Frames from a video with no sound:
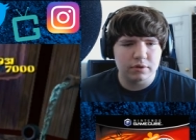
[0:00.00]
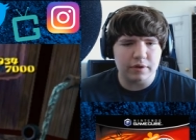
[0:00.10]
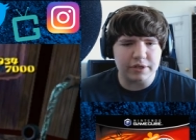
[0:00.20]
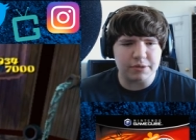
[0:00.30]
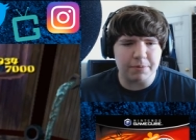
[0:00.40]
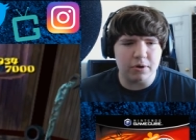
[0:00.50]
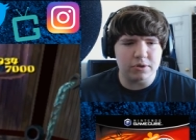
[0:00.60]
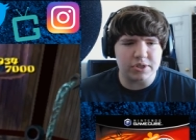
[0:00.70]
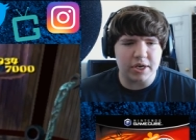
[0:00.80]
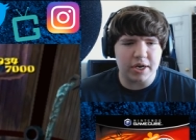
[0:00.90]
I
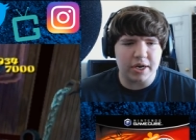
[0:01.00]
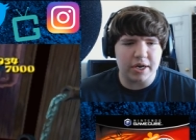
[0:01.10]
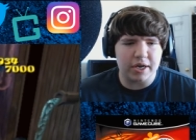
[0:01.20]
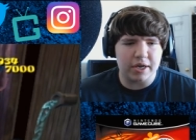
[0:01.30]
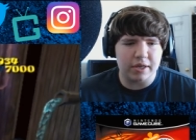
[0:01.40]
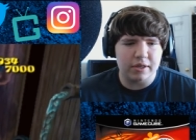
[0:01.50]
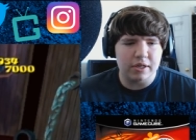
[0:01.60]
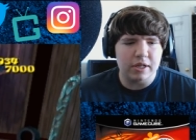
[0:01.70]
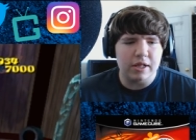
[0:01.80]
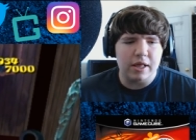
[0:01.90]
suppose, uh...
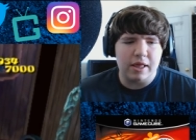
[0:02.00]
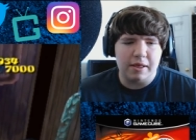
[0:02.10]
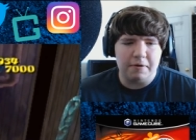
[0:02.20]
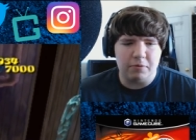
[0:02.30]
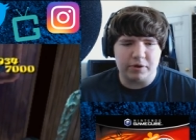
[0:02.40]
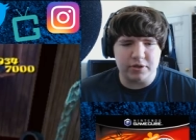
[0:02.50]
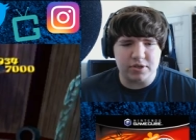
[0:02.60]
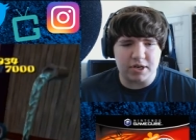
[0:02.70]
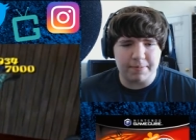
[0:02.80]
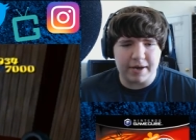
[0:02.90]
We could
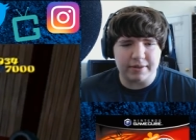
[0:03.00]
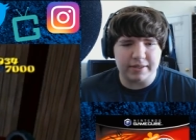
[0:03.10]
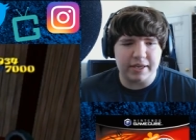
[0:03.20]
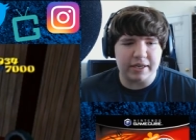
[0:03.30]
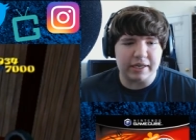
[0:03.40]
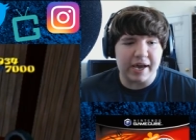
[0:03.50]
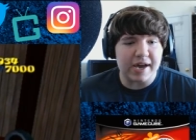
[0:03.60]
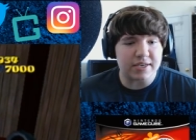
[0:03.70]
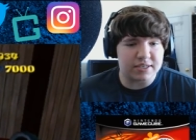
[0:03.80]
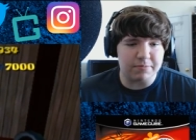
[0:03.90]
talk about the
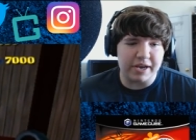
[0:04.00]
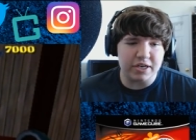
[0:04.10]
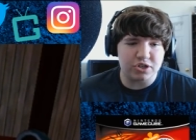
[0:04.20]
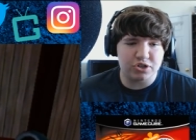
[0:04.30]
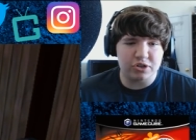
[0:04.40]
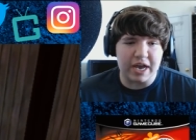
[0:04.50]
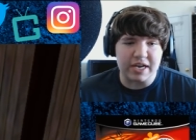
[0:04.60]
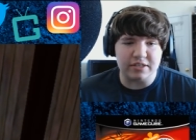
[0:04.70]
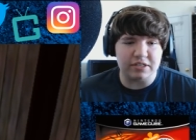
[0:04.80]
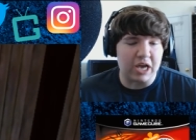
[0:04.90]
ass smash,
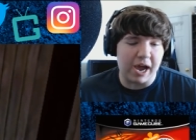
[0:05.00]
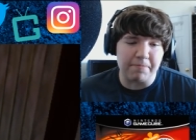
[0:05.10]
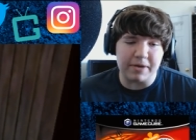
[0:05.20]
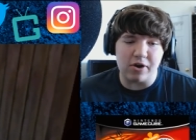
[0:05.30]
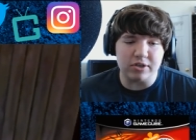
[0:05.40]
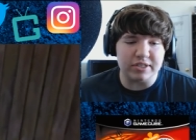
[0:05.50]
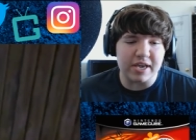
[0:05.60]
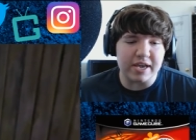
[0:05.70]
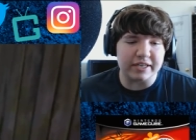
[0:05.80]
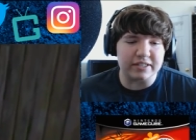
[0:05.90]
as I'm
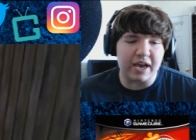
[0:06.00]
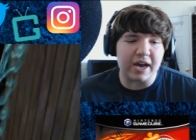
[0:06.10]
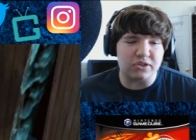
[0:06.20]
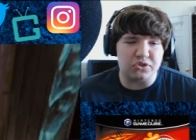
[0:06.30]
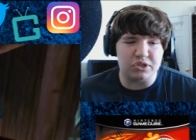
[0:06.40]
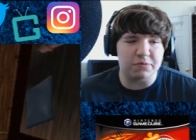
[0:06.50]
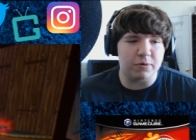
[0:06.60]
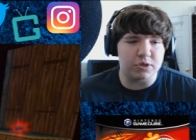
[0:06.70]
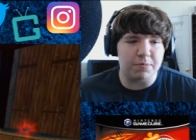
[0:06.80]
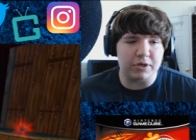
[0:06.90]
guaranteeing it's actually
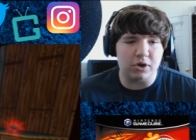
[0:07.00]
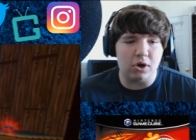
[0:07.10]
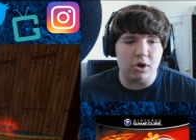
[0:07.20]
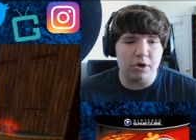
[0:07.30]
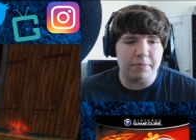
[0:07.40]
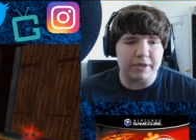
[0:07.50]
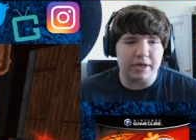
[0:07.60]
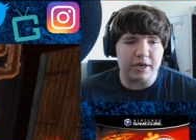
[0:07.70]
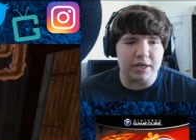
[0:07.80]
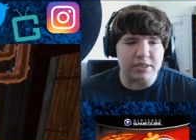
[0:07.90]
supposed to be called,
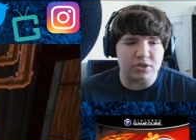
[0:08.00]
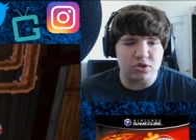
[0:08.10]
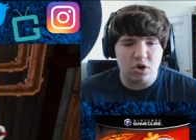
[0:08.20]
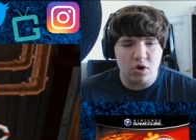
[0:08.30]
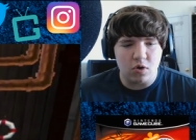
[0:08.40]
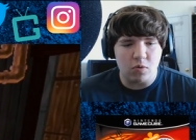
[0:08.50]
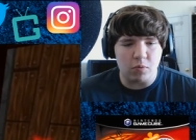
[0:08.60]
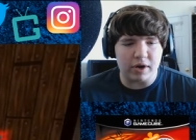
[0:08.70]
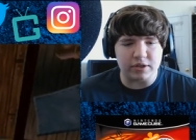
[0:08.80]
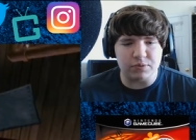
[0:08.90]
because
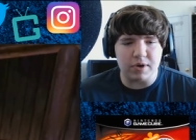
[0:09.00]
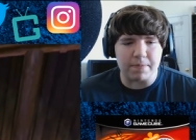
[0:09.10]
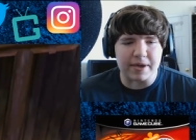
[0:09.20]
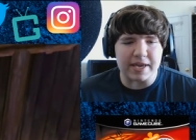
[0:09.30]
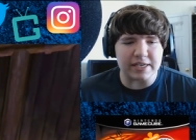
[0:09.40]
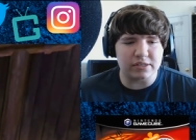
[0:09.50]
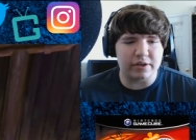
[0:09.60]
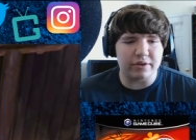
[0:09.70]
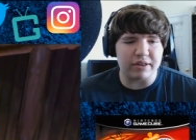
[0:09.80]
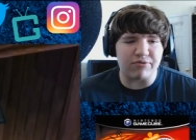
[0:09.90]
what else would it be? He's
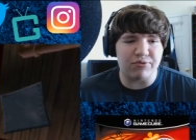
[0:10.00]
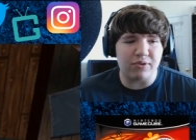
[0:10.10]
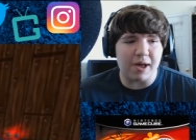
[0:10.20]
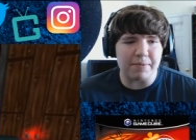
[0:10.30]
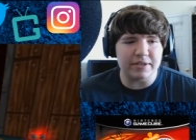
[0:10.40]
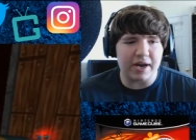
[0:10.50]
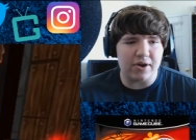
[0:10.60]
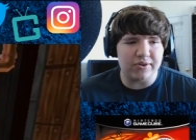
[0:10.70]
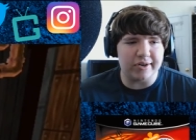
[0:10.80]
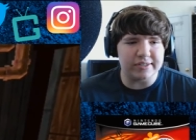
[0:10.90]
literally flopping
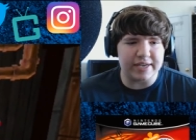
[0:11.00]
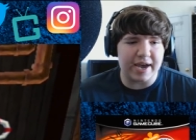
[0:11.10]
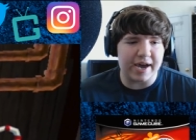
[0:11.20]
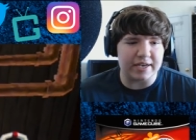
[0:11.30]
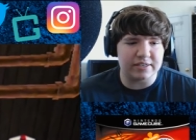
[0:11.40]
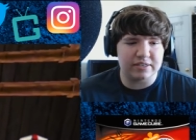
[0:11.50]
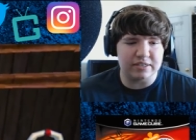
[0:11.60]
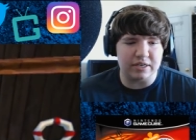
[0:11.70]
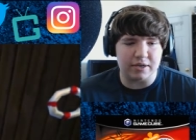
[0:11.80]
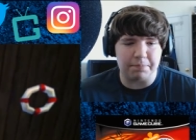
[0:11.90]
down on his ass
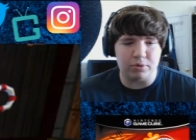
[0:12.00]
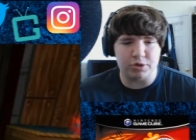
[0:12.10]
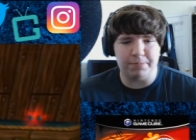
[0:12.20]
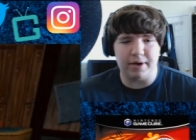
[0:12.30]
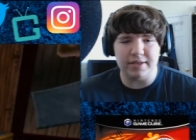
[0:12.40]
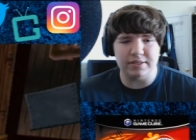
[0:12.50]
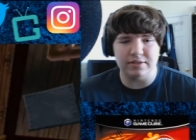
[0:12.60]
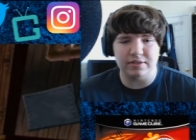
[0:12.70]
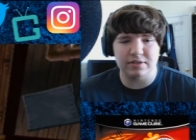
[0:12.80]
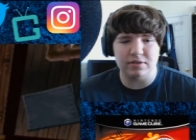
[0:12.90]
to push
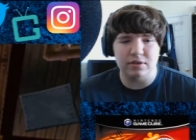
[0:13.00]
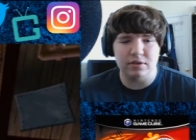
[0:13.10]
buttons.